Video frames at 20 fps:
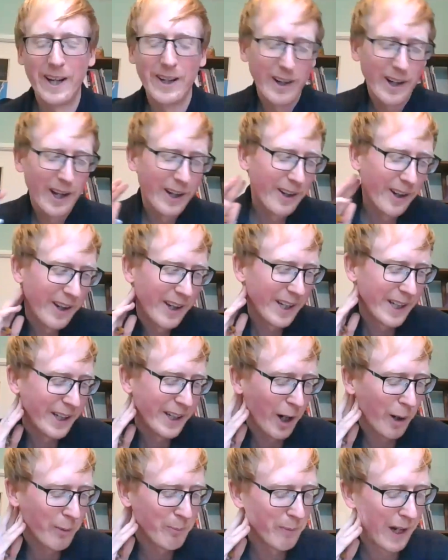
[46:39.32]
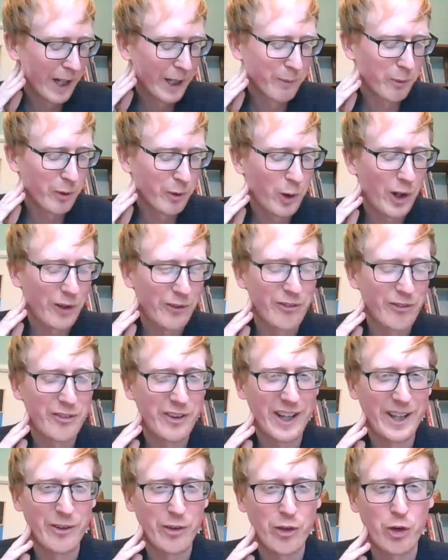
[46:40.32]
and and I think um, anyone who hasn't
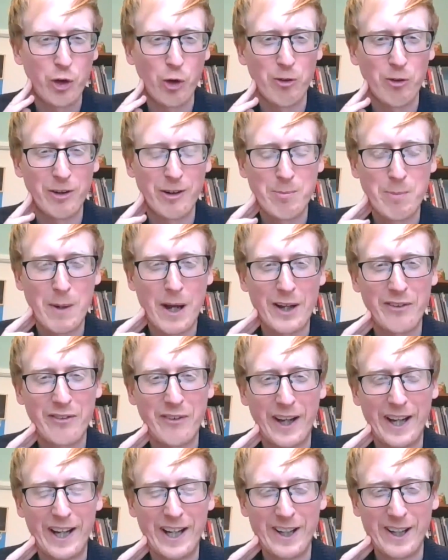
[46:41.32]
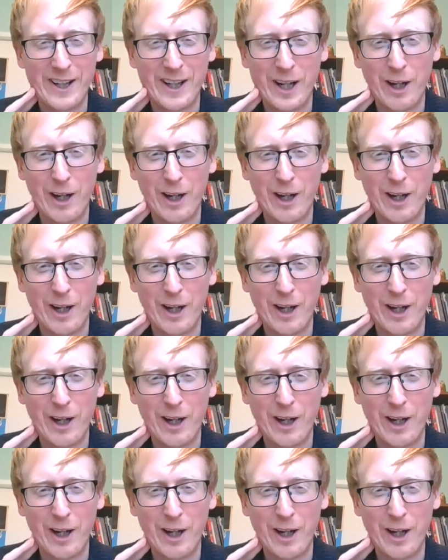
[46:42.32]
seen the story of plastic,